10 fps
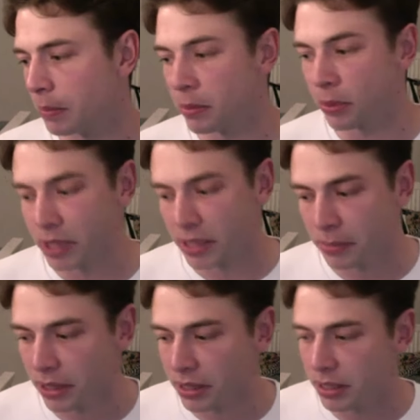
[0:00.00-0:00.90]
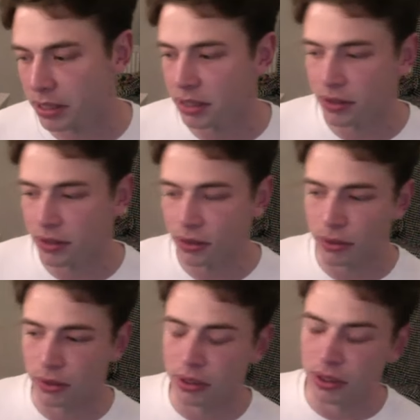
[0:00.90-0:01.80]
people with disabilities,
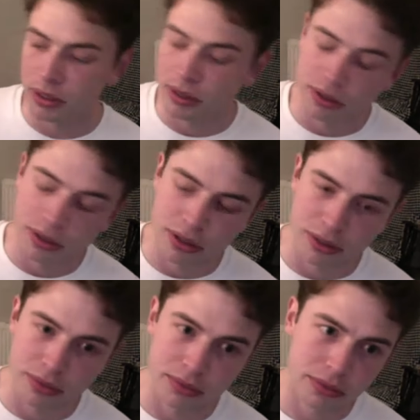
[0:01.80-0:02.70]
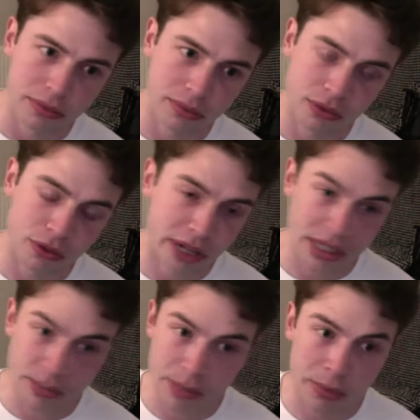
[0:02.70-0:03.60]
or, you know,
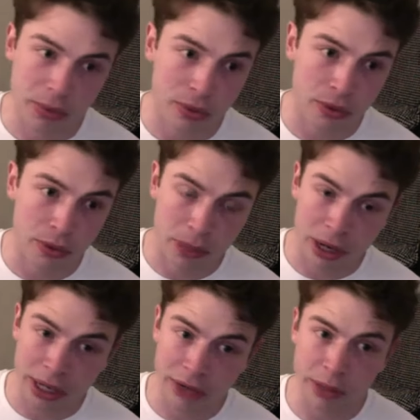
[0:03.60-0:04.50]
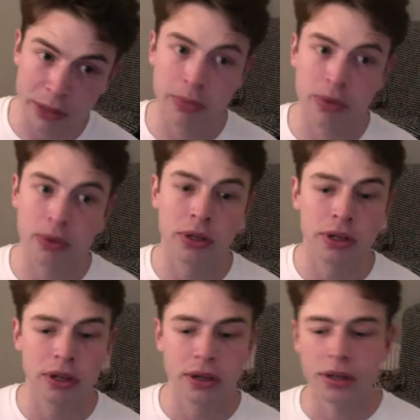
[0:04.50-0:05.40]
trans people, non-binary people.